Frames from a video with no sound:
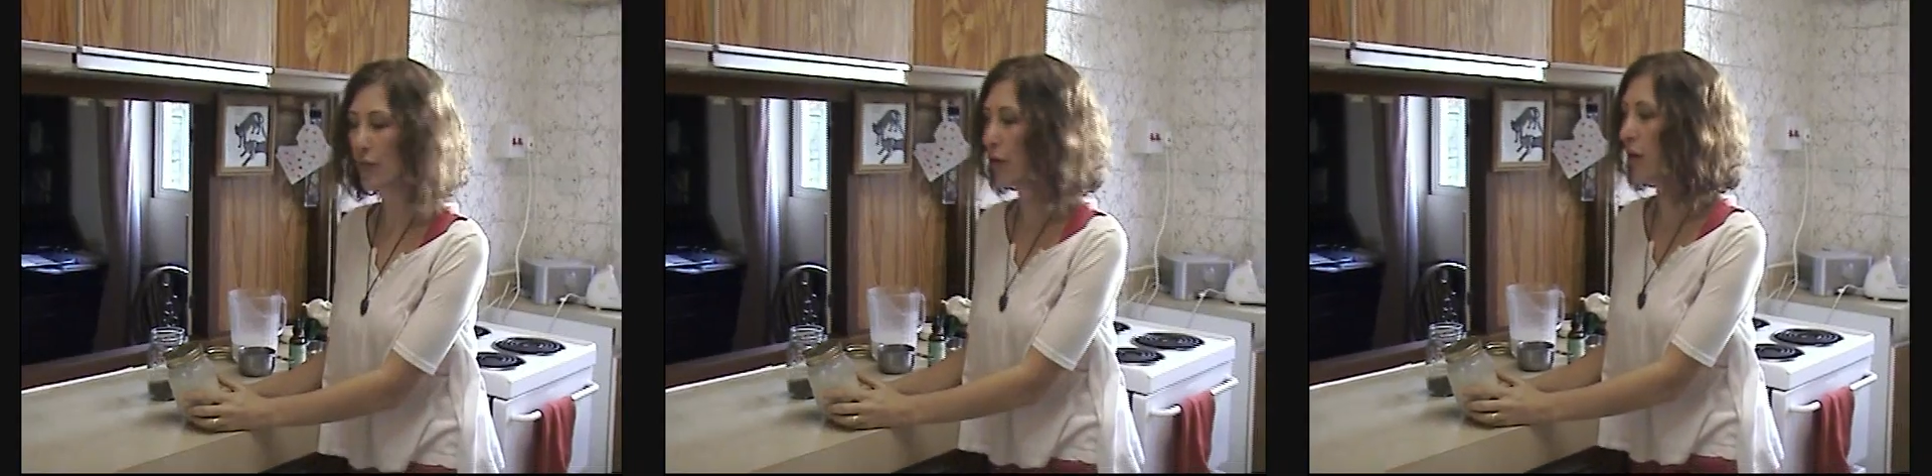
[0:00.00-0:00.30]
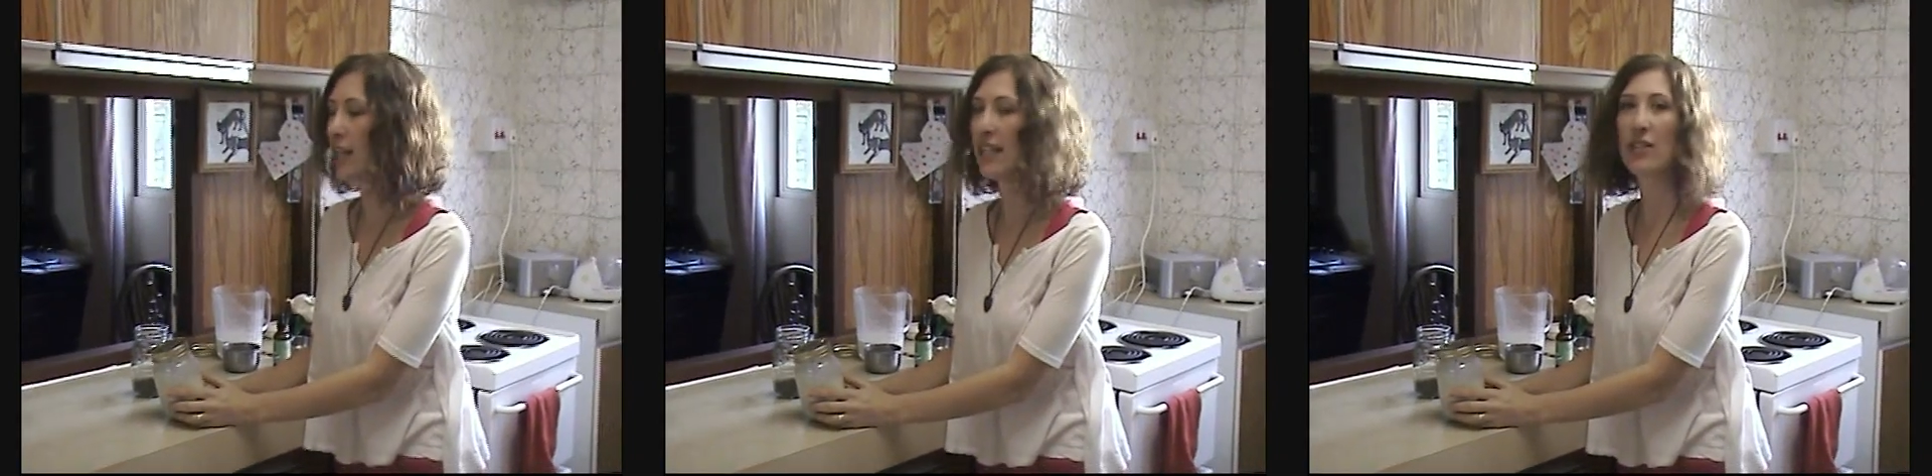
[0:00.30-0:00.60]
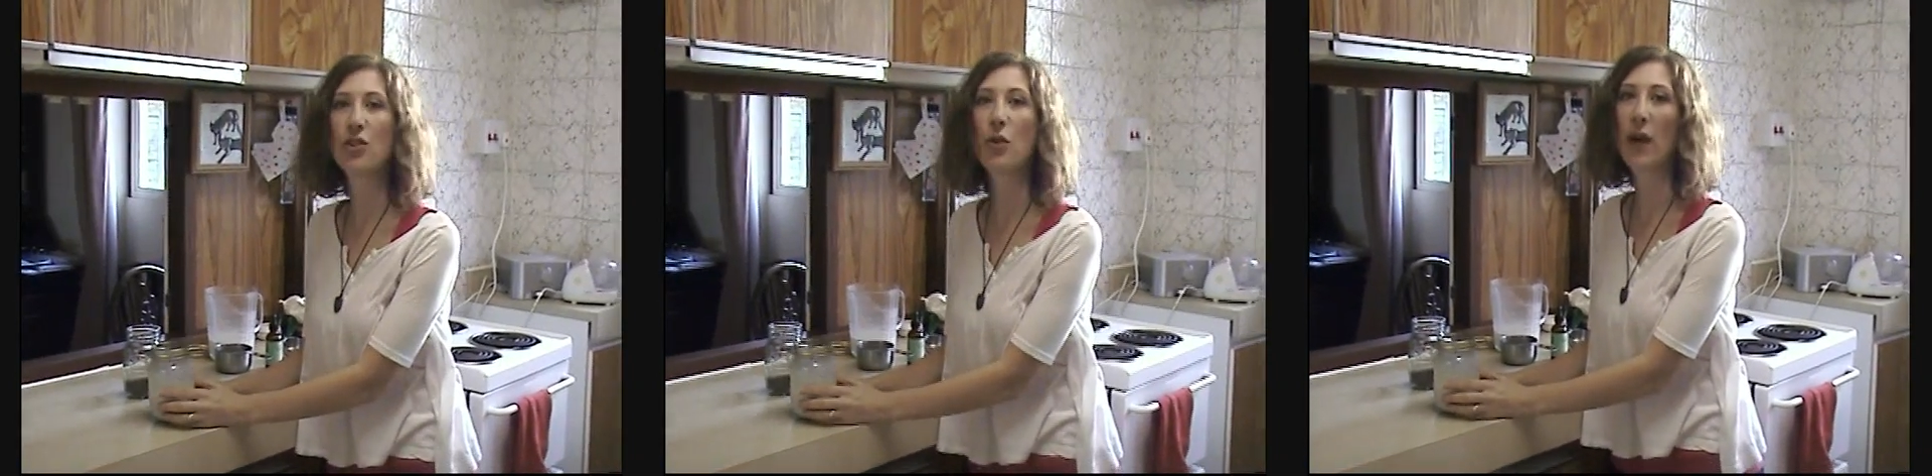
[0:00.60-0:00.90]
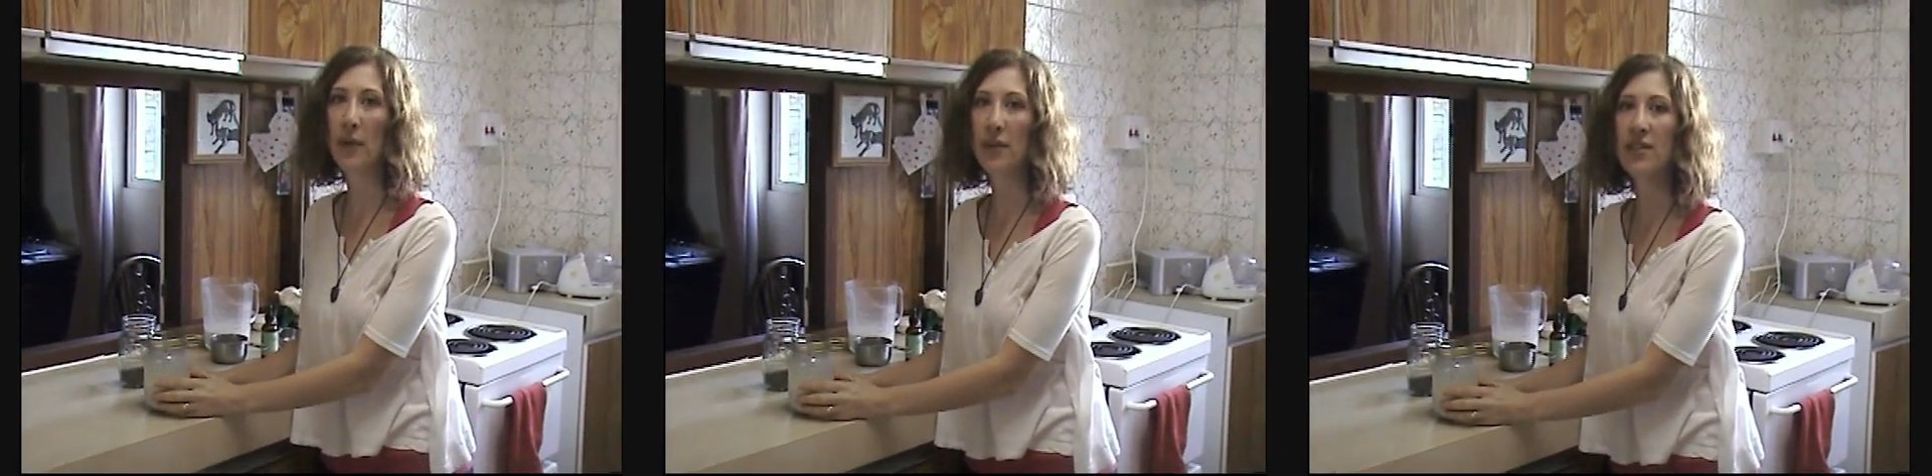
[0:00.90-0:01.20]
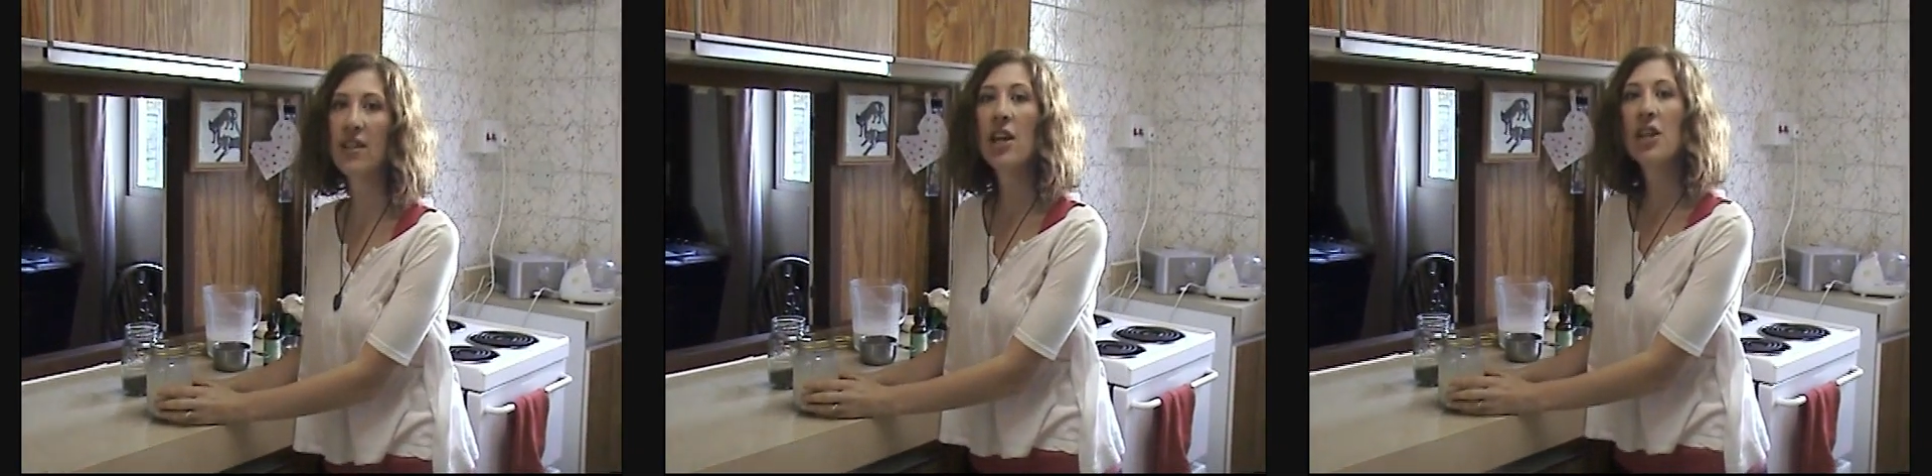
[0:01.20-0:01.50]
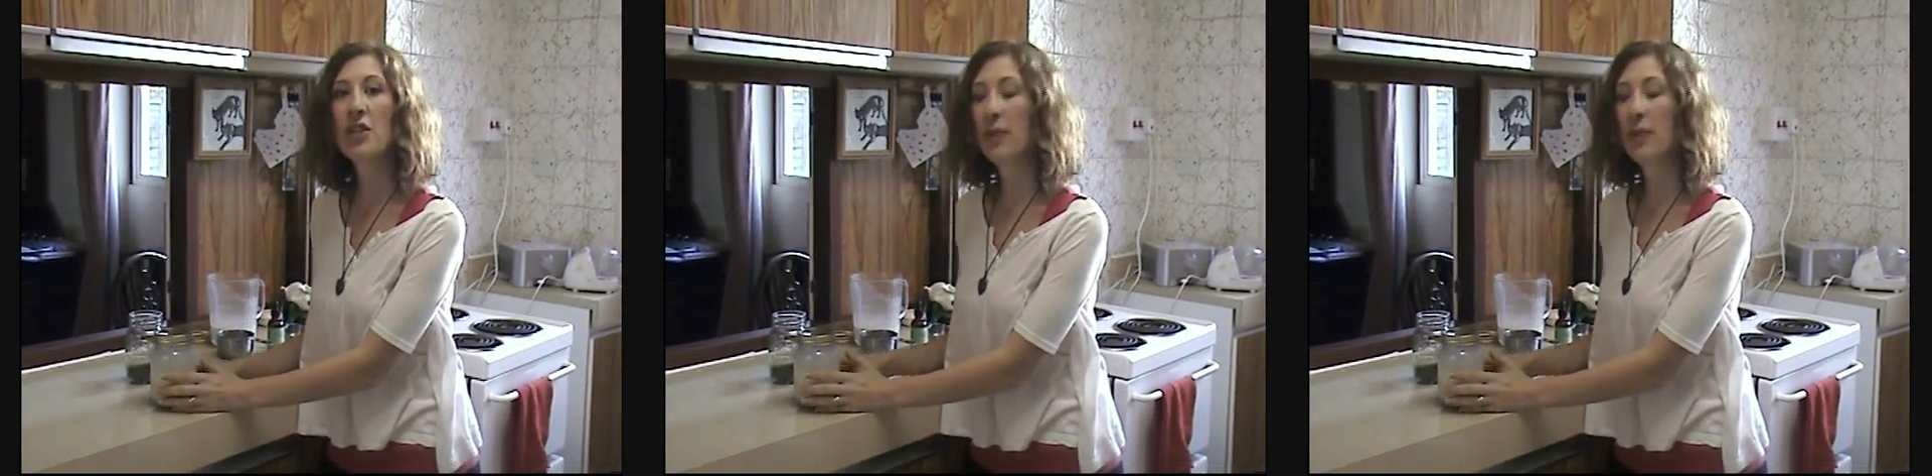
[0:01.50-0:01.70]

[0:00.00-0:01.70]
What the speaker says: for at least 2 hours. Okay.